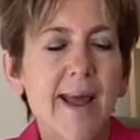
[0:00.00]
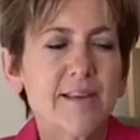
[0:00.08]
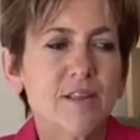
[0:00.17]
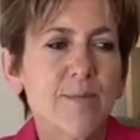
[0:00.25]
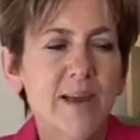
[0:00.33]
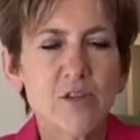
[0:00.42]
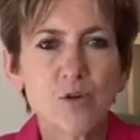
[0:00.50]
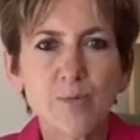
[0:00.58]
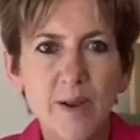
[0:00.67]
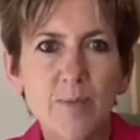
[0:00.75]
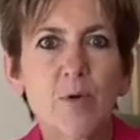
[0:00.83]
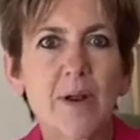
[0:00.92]
and to make sure
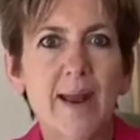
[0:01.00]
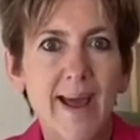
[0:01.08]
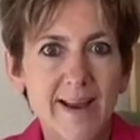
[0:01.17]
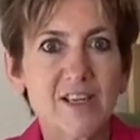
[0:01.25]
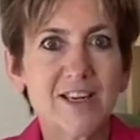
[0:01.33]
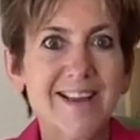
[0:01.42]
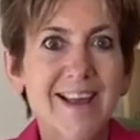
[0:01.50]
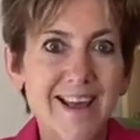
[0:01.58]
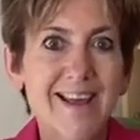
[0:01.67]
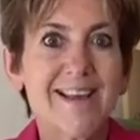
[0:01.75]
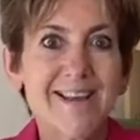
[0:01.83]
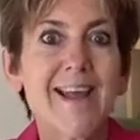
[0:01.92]
people can actually
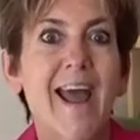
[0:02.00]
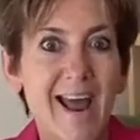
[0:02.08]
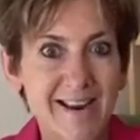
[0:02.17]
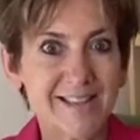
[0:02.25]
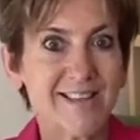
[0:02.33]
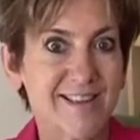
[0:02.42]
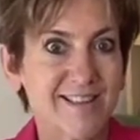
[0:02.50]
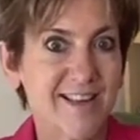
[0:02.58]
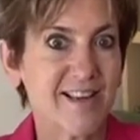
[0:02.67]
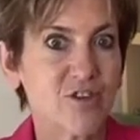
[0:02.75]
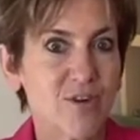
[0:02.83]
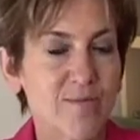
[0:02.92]
access
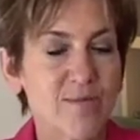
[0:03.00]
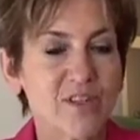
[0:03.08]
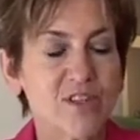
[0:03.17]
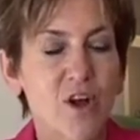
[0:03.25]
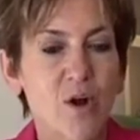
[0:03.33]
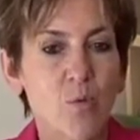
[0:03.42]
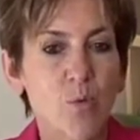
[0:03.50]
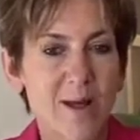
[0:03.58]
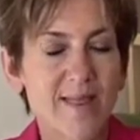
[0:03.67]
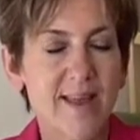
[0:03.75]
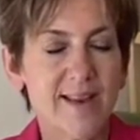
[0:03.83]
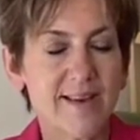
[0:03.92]
that treatment
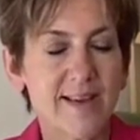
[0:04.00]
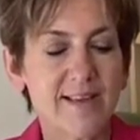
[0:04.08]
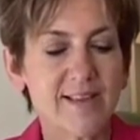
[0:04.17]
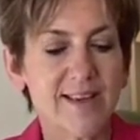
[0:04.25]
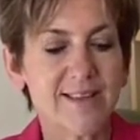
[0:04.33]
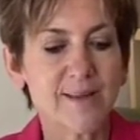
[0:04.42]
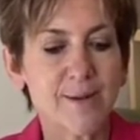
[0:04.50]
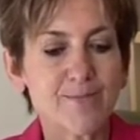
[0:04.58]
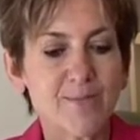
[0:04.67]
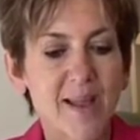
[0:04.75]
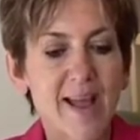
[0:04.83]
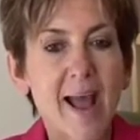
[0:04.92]
when they need it.
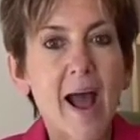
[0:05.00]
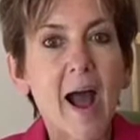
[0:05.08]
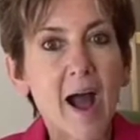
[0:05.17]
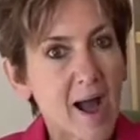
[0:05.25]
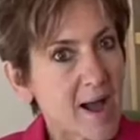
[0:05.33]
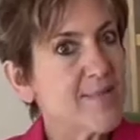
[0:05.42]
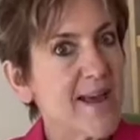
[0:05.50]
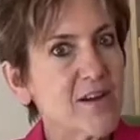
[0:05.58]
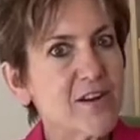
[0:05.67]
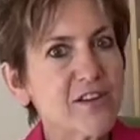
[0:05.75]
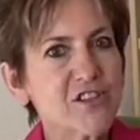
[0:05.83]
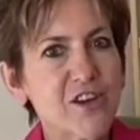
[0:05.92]
I'm now
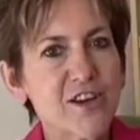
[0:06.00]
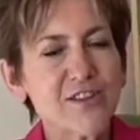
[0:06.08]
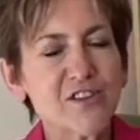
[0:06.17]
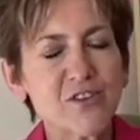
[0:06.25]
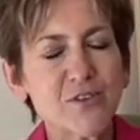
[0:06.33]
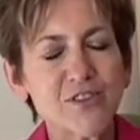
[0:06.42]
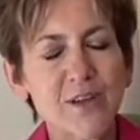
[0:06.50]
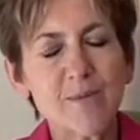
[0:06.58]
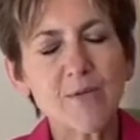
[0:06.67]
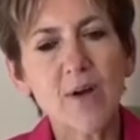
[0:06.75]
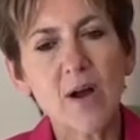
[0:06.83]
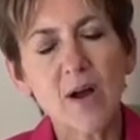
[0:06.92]
going to turn to some
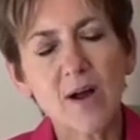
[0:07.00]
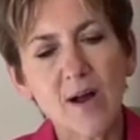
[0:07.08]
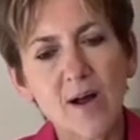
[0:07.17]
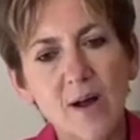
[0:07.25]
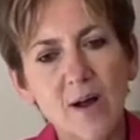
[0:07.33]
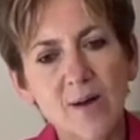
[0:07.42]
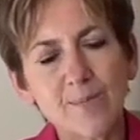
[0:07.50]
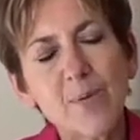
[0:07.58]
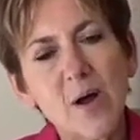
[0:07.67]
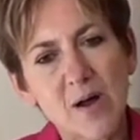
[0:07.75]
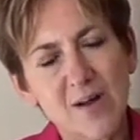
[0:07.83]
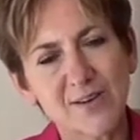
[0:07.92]
of our
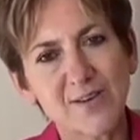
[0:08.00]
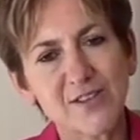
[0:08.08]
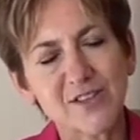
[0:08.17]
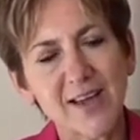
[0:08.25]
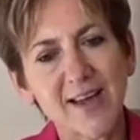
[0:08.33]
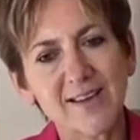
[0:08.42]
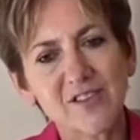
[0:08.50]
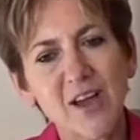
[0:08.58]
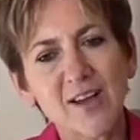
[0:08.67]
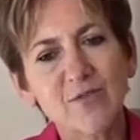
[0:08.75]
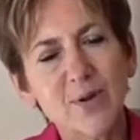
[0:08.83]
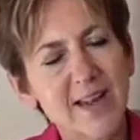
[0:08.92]
partners and
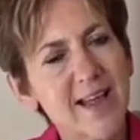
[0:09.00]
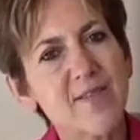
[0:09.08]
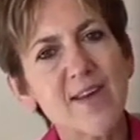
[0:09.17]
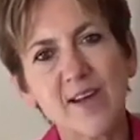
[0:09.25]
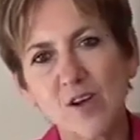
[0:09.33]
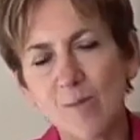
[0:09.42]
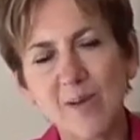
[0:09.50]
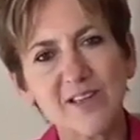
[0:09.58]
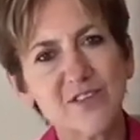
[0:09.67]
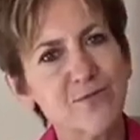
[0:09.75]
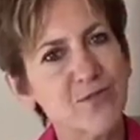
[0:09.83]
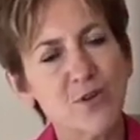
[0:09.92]
really get their
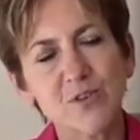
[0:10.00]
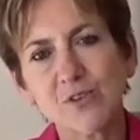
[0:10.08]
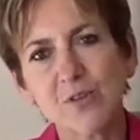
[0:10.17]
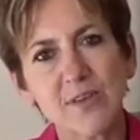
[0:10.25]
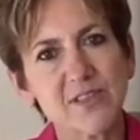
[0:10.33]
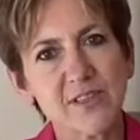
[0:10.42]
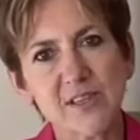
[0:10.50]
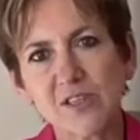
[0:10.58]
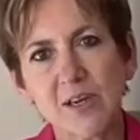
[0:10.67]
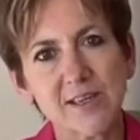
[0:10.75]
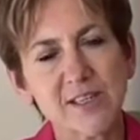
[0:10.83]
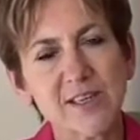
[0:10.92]
comments and views on this
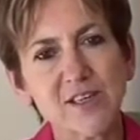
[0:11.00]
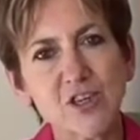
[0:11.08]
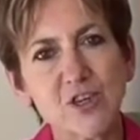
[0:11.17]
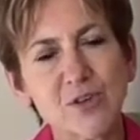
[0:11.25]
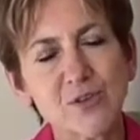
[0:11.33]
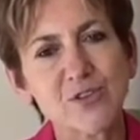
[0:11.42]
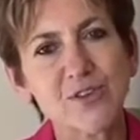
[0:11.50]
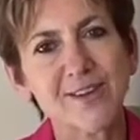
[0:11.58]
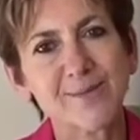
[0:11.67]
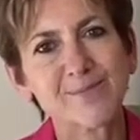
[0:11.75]
exciting news.